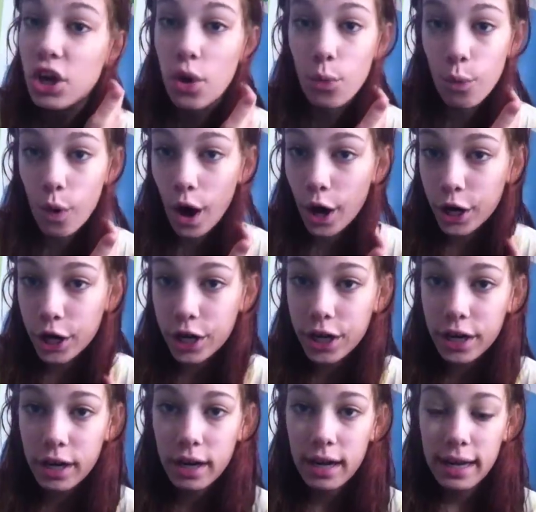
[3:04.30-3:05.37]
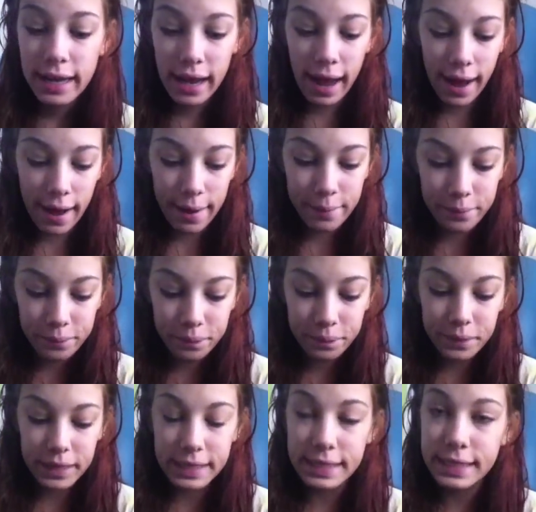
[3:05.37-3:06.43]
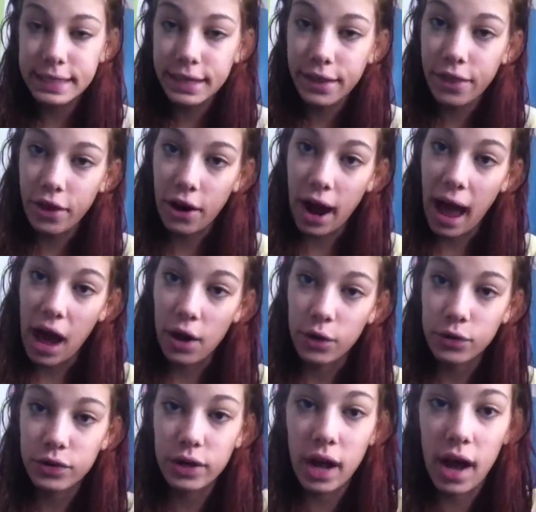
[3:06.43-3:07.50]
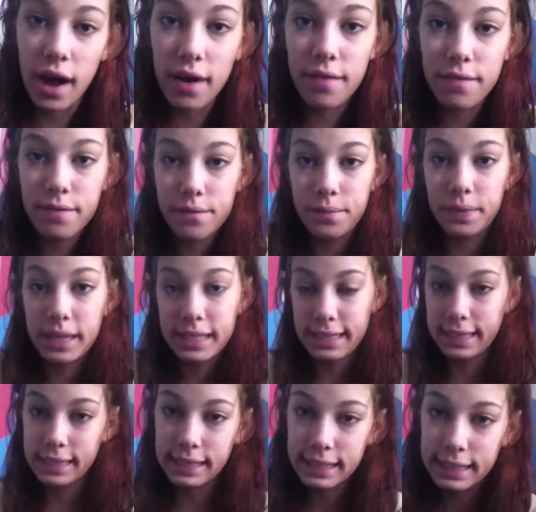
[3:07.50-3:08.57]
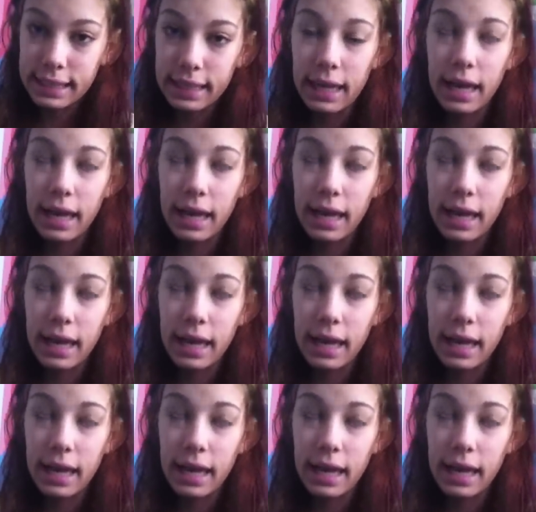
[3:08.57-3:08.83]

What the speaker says: no water, until they're out of the seizure.